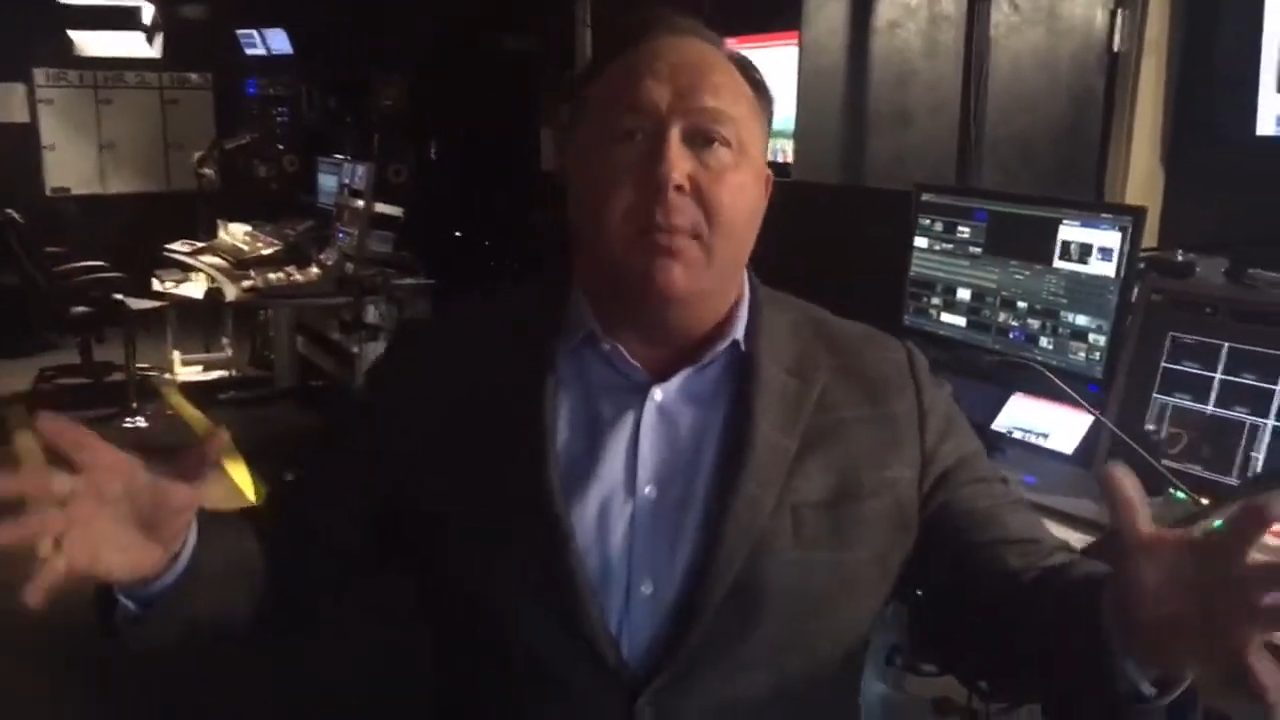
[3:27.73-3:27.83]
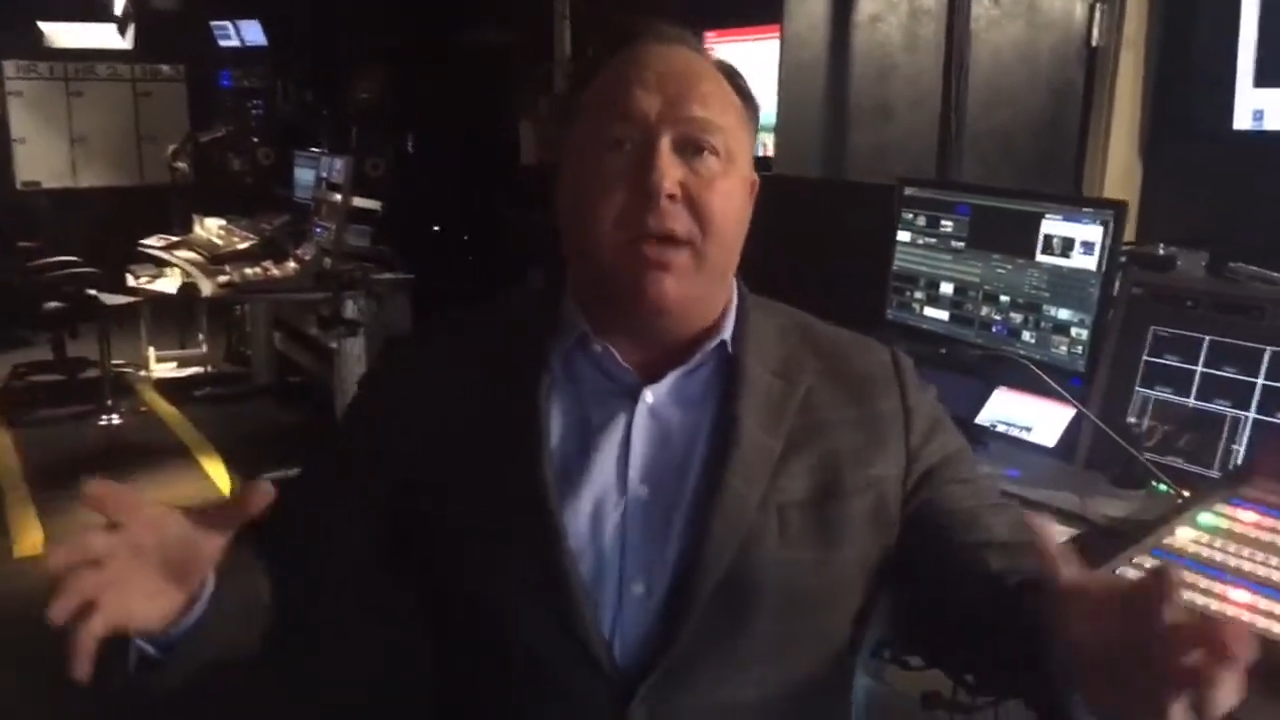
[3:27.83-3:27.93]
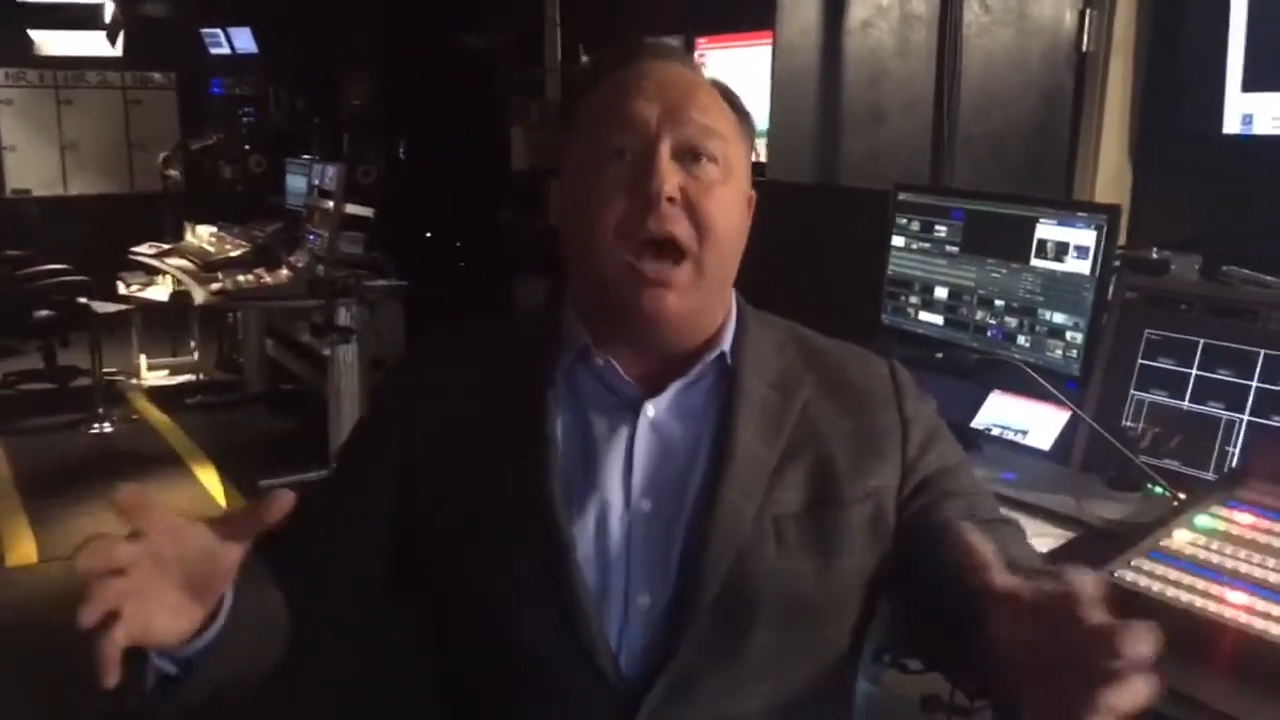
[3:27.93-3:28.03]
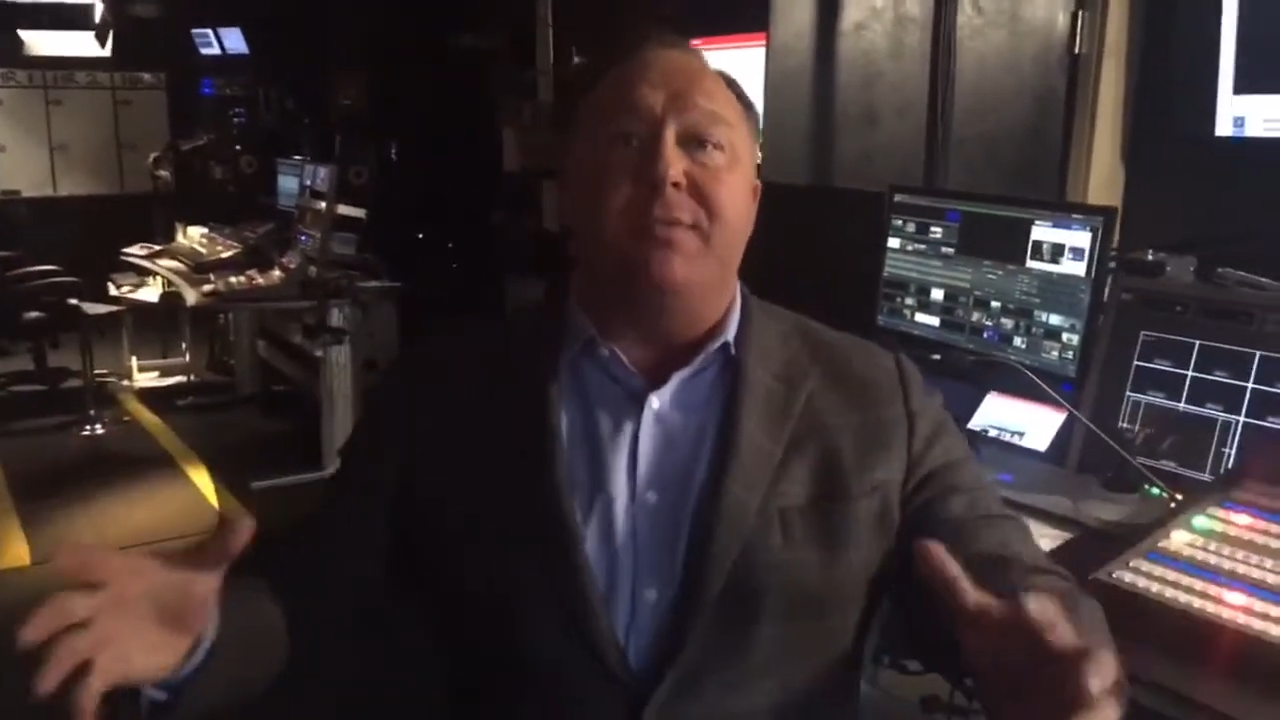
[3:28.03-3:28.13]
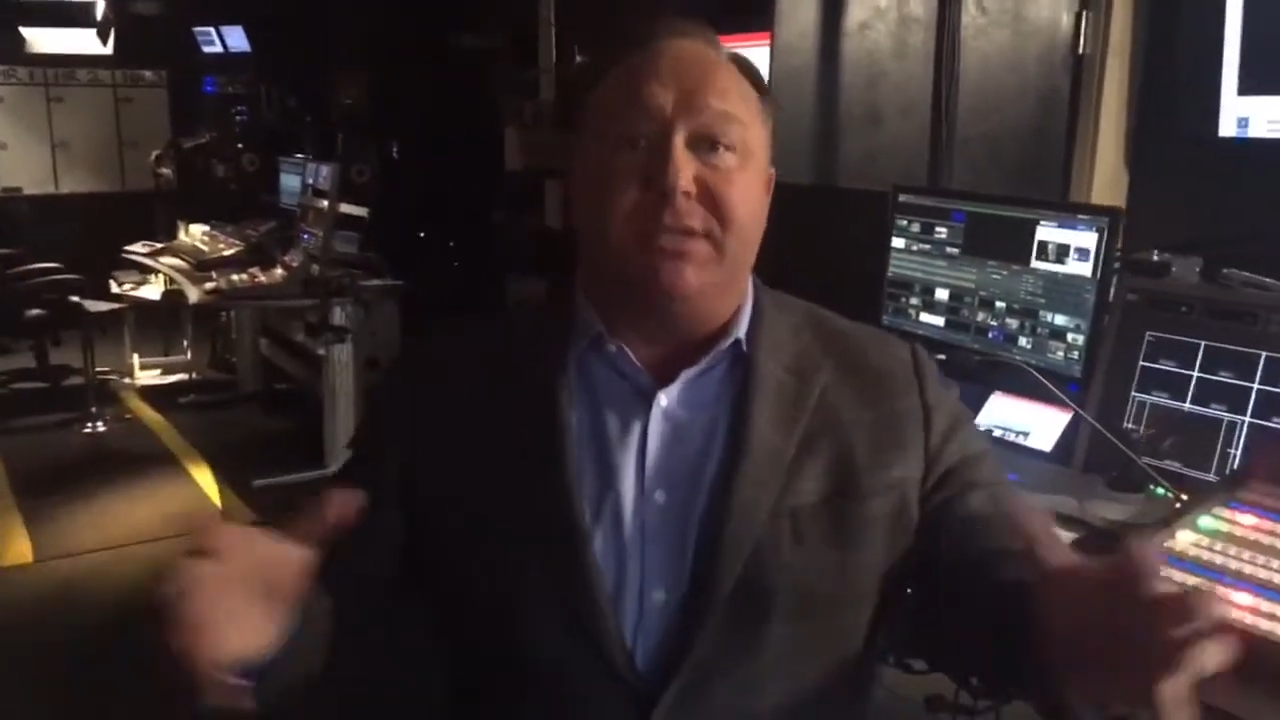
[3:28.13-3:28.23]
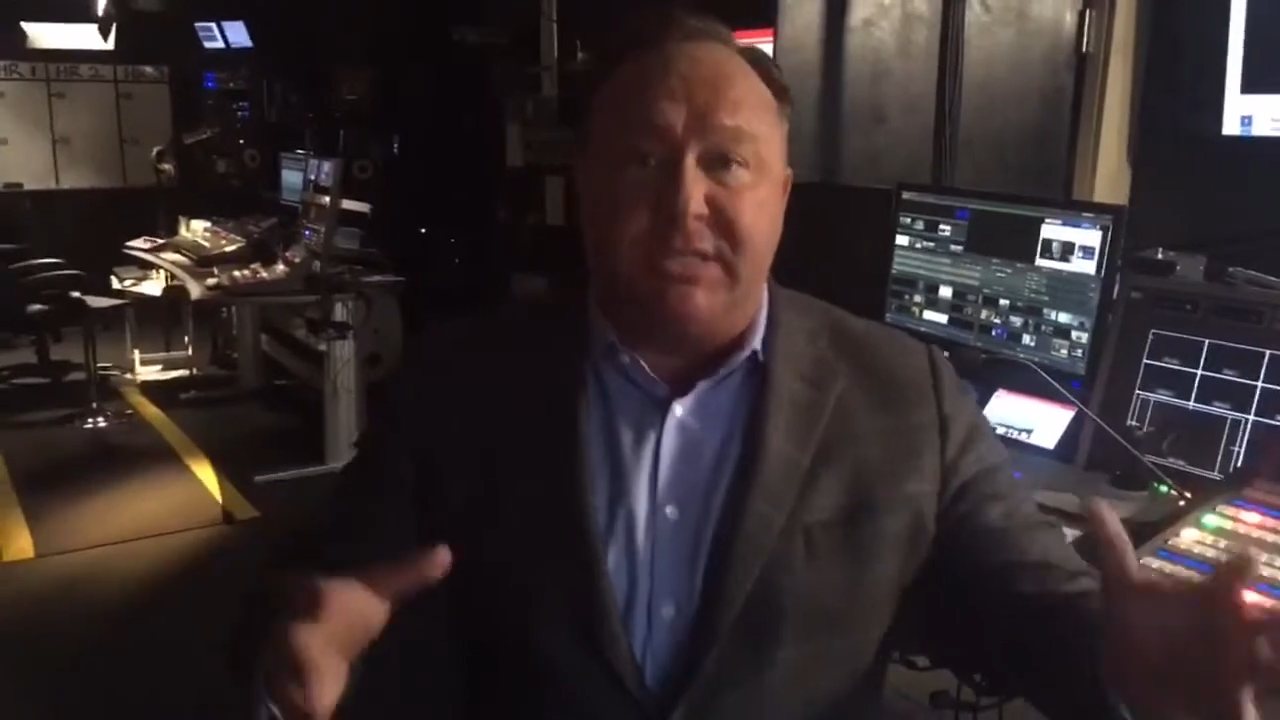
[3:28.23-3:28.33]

but hundreds